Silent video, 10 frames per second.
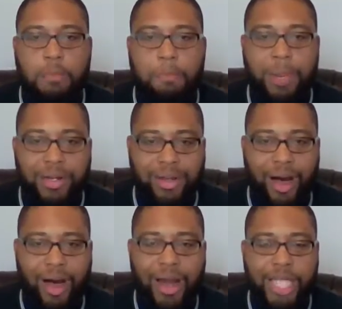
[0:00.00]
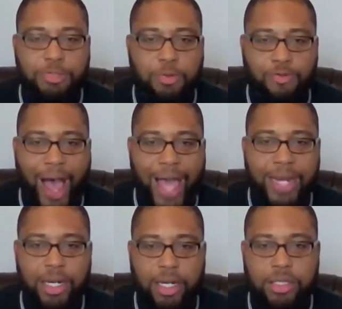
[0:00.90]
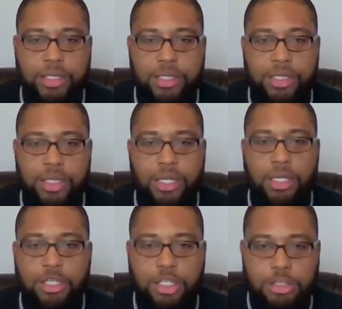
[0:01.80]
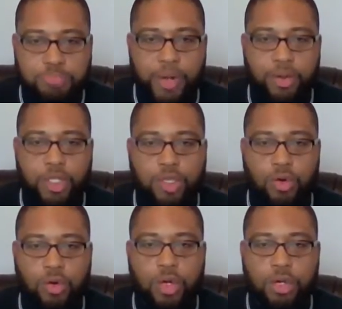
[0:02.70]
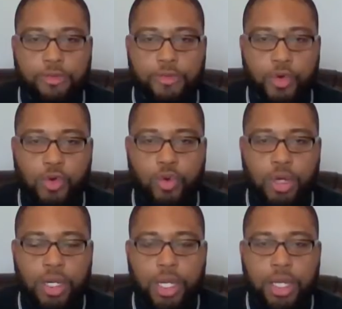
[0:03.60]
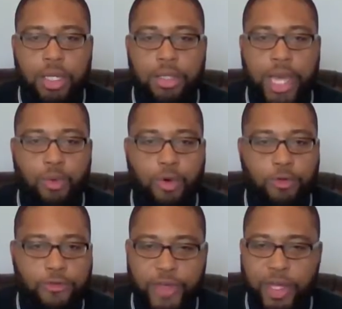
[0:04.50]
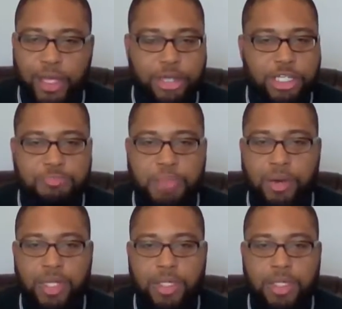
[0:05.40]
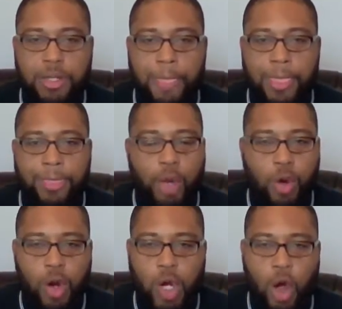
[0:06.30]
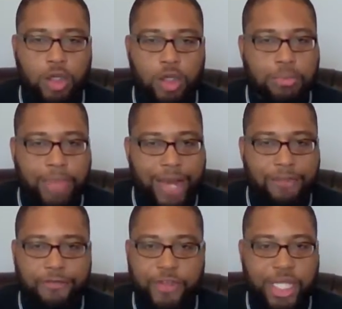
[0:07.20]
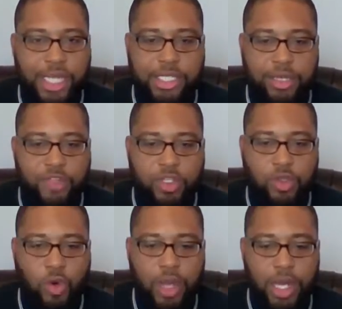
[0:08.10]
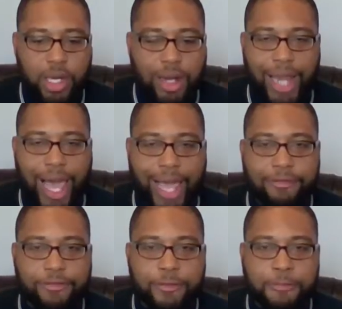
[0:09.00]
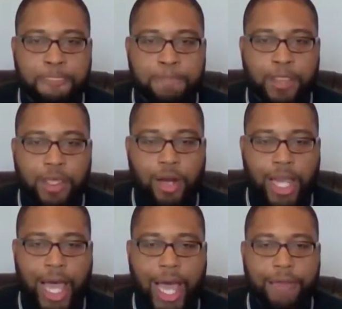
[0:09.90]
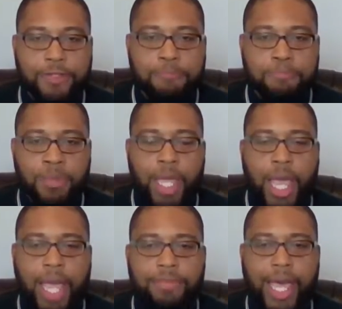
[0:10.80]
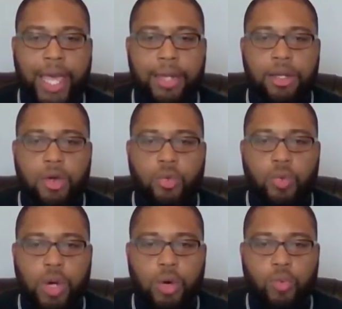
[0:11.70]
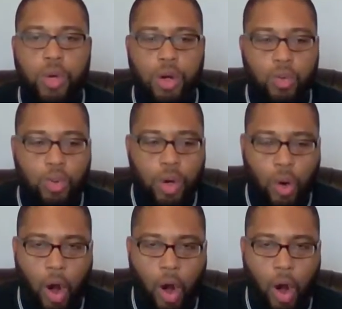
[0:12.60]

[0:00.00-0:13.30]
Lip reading: but God has provided us spiritual food that will fill our spirits, that will cause a manifestation of his glory in our life, in our lives, and that will